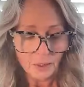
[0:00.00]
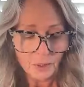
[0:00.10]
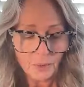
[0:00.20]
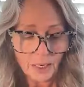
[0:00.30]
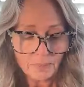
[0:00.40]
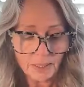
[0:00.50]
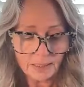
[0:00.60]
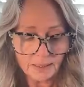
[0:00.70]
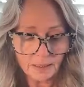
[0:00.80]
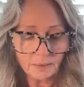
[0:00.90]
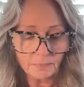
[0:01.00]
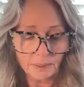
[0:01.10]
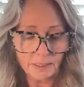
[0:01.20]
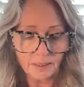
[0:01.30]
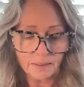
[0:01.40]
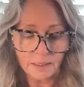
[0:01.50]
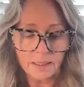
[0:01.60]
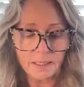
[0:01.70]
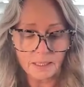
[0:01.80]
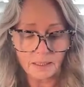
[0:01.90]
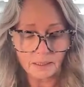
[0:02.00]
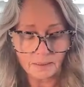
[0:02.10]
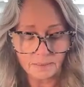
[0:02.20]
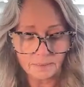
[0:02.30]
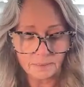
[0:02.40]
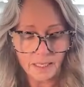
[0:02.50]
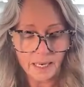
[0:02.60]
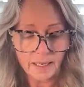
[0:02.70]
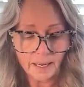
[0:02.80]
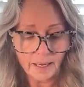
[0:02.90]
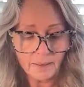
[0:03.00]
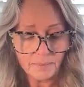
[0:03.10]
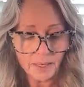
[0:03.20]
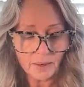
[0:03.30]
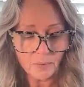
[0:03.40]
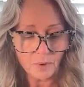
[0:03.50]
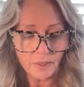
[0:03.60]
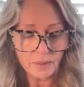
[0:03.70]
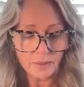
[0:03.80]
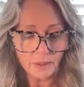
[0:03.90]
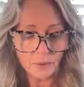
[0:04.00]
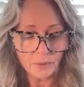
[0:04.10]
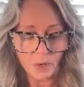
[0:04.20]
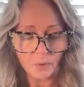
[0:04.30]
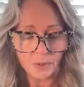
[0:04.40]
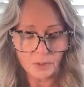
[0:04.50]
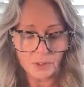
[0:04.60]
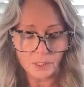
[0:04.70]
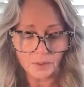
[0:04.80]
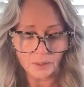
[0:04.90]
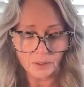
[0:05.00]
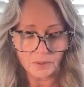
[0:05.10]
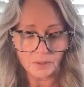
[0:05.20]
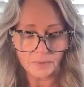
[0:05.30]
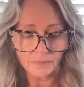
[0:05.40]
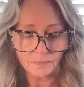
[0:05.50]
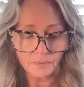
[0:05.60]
You are blessed beings indeed. I am that one you know as Jesus.